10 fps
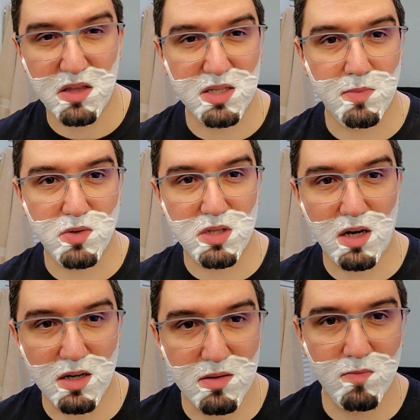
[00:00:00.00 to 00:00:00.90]
and the smell
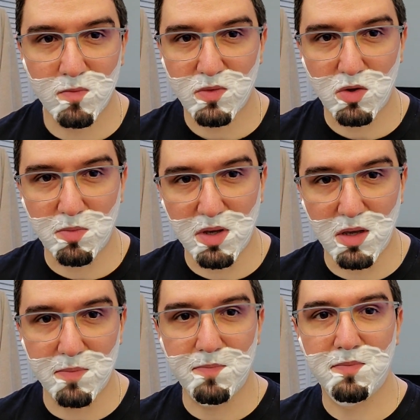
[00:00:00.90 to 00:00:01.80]
started to
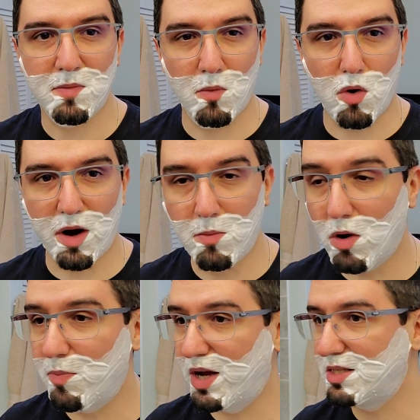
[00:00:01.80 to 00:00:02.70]
be more and
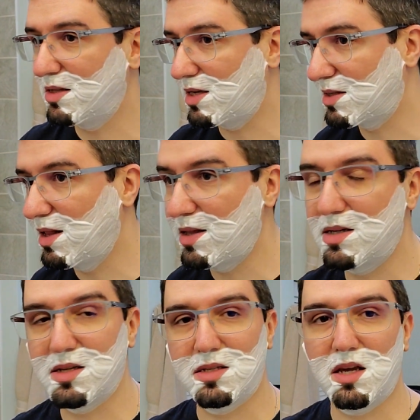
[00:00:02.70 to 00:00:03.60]
more present as the
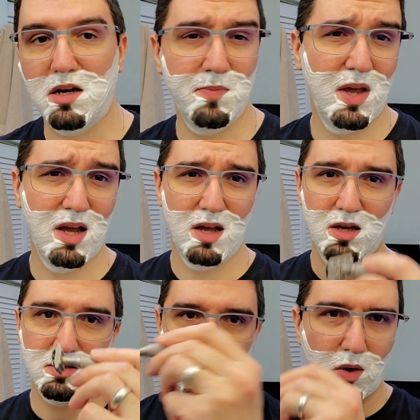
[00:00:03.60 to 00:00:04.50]
lather sits here.
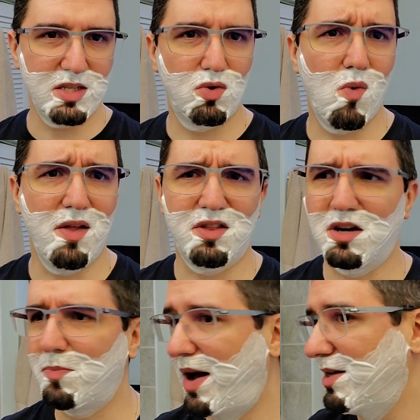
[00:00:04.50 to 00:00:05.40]
So let's do one
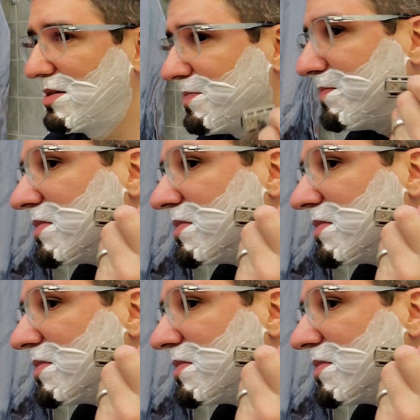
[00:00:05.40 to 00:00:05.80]
third pass.